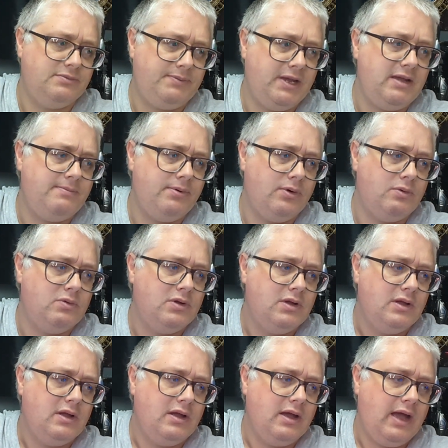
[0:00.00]
people
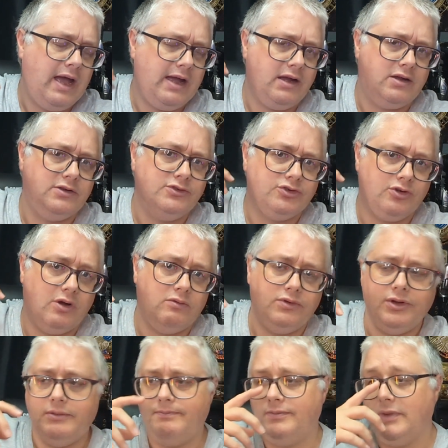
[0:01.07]
and control
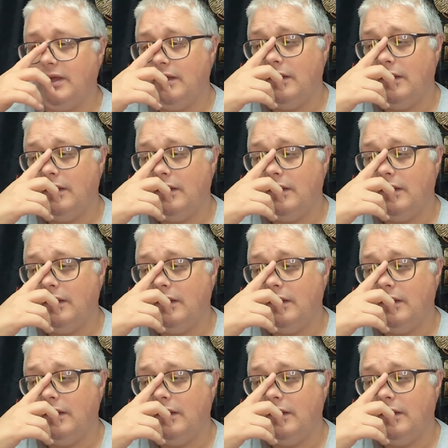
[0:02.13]
them.